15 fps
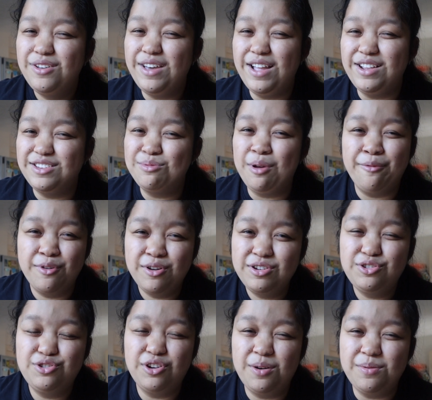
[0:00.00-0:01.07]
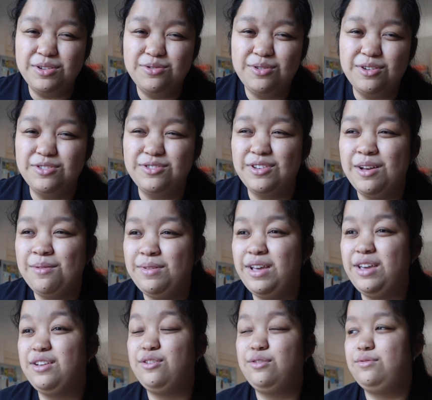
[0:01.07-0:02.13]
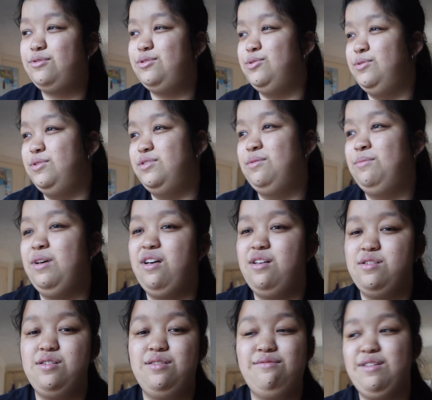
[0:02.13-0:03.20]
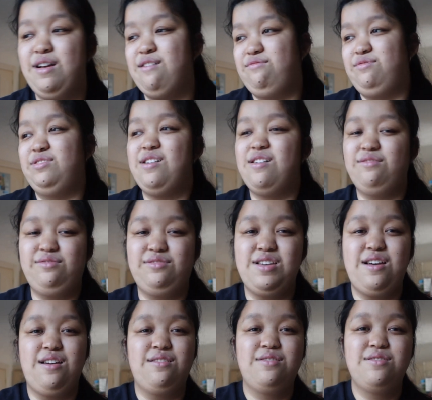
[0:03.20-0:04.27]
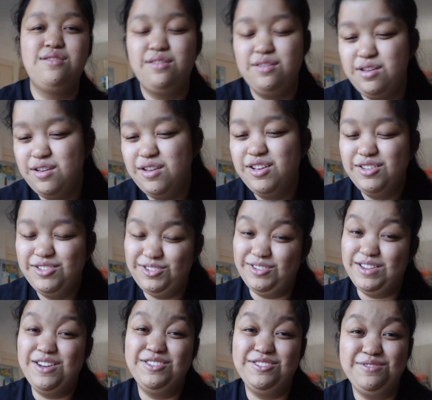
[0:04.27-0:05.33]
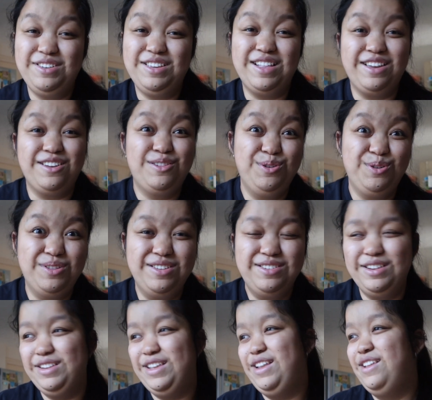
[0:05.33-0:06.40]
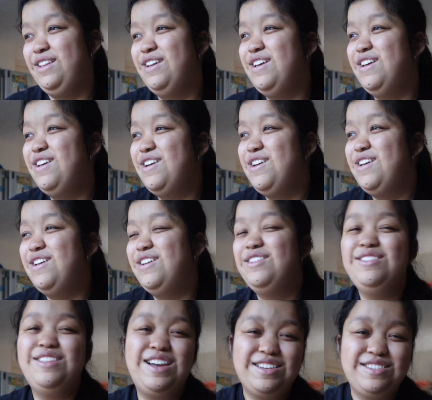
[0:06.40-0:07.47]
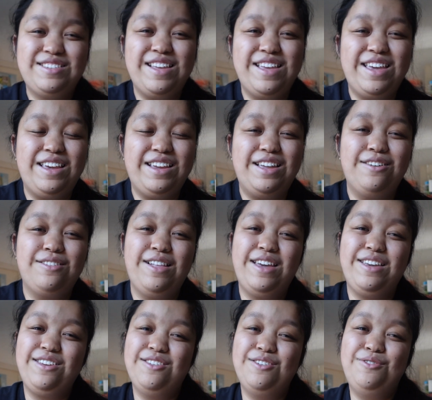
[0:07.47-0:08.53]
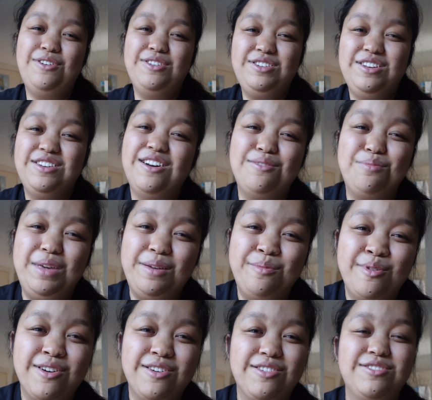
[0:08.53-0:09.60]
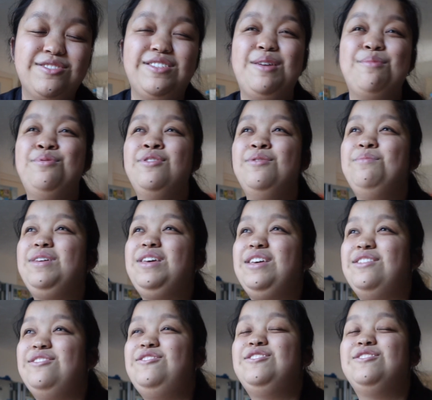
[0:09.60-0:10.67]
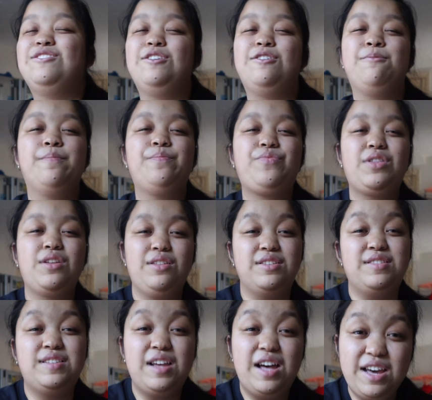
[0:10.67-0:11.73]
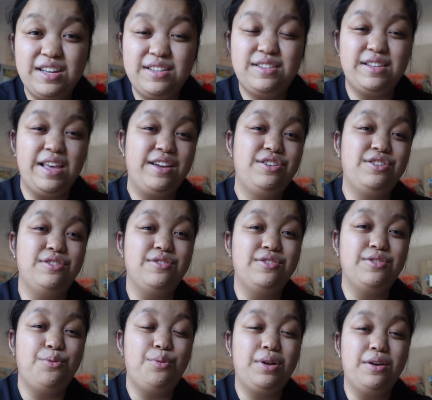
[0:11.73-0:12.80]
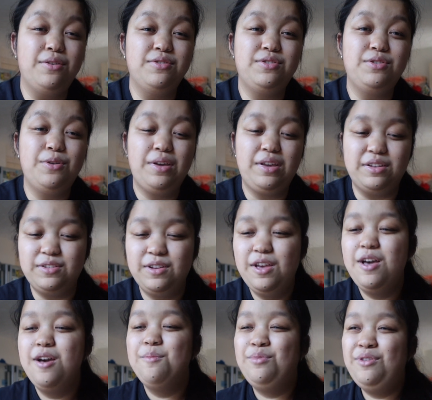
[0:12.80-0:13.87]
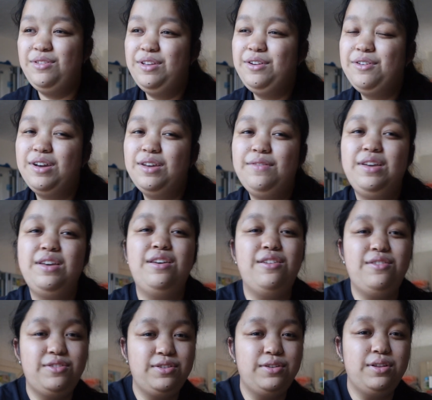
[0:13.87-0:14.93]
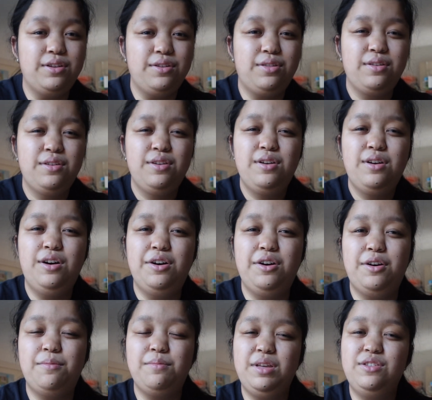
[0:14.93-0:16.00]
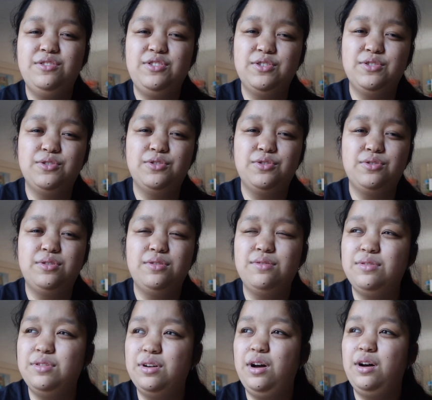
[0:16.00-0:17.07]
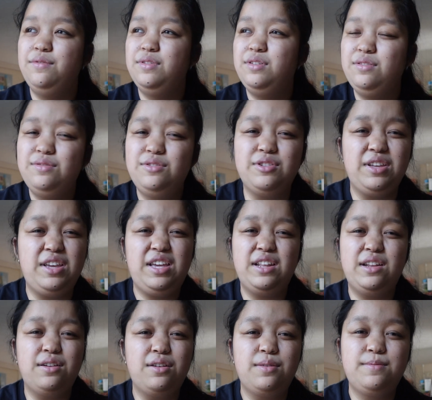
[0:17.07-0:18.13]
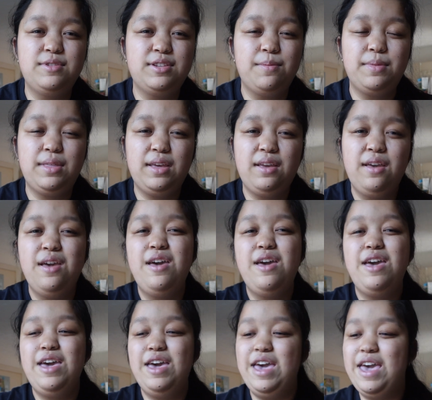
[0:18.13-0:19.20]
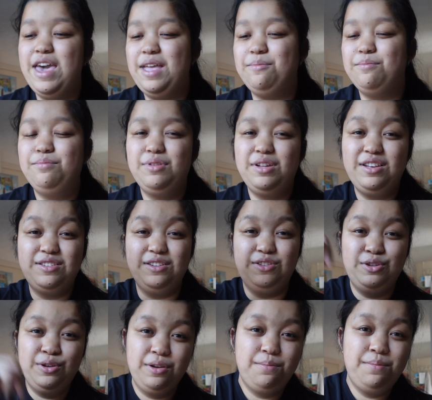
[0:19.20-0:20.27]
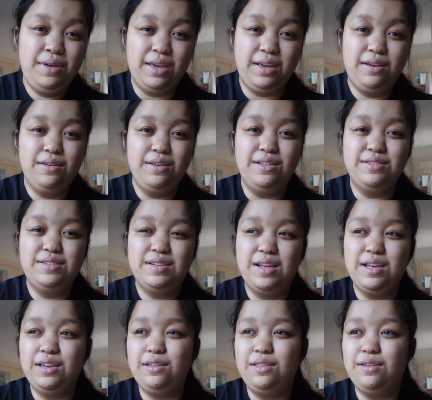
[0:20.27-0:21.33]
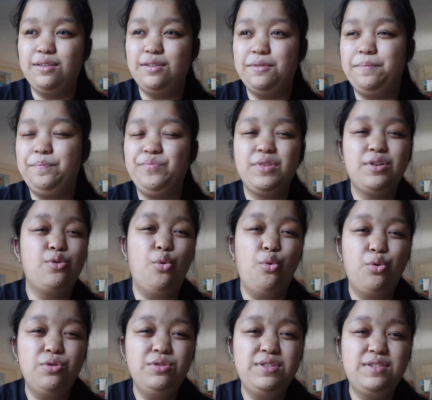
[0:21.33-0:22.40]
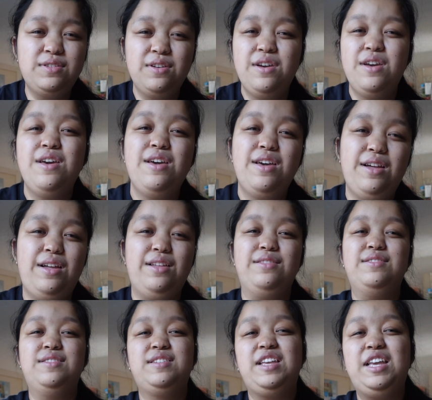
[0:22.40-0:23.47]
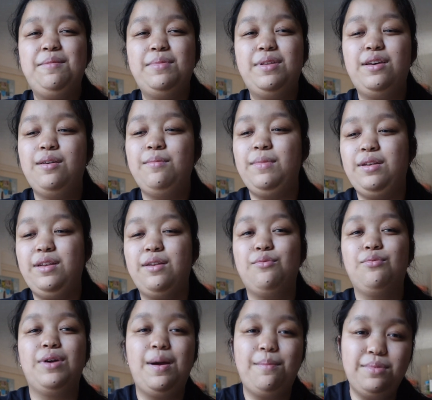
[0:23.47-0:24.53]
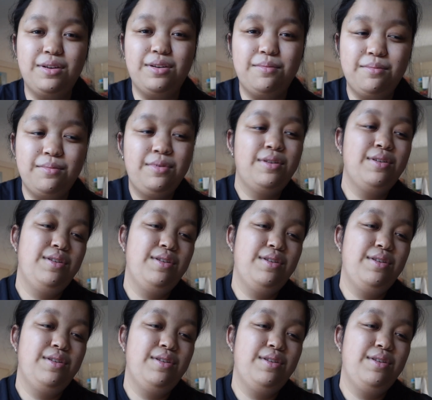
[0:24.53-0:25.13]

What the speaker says: And it's my first job as well, so I'm like clueless. I'm like, So that was me, like clueless. And then next day they're like, you know what, she can't make burgers. So they put me into the side section. So what I was doing is put the gravy into the oven to heat it up or something, and place a toothpick inside the corns and steam them and then wrap them.